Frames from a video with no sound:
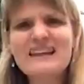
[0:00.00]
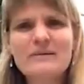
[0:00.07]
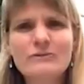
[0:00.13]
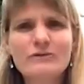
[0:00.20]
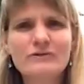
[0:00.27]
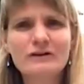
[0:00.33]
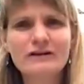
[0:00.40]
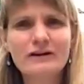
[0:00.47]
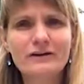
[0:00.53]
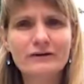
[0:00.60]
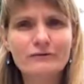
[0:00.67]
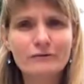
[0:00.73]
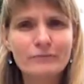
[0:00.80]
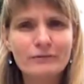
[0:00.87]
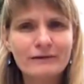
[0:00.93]
them over at Yarn
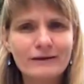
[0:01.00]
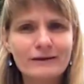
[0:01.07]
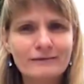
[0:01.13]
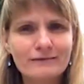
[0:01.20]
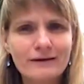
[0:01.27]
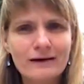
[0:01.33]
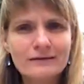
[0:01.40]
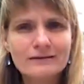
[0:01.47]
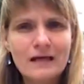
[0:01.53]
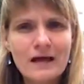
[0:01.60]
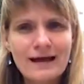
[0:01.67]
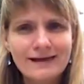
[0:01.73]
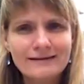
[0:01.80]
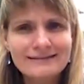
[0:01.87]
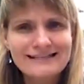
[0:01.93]
Over Berlin.
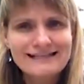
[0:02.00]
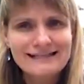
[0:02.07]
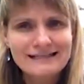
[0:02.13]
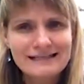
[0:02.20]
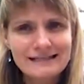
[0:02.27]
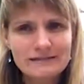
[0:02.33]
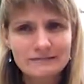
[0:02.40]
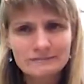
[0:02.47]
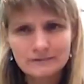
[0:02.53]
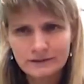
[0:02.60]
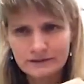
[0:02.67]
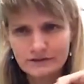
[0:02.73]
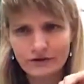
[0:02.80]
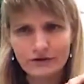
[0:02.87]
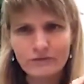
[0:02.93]
Online, DE.
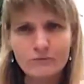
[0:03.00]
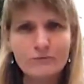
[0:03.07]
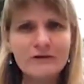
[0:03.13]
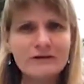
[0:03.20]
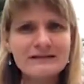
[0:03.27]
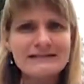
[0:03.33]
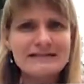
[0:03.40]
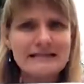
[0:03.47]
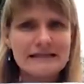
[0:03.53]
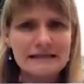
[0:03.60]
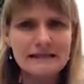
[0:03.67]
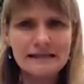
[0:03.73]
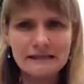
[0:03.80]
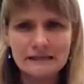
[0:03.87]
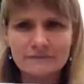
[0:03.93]
Yarn Over Berlin
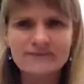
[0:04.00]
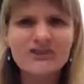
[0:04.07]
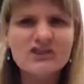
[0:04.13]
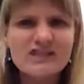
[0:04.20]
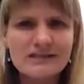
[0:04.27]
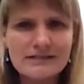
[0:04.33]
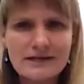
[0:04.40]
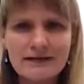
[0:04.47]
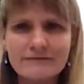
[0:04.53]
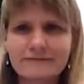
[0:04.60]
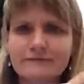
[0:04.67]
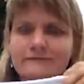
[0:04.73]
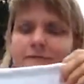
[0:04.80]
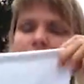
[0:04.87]
DE. Good stuff.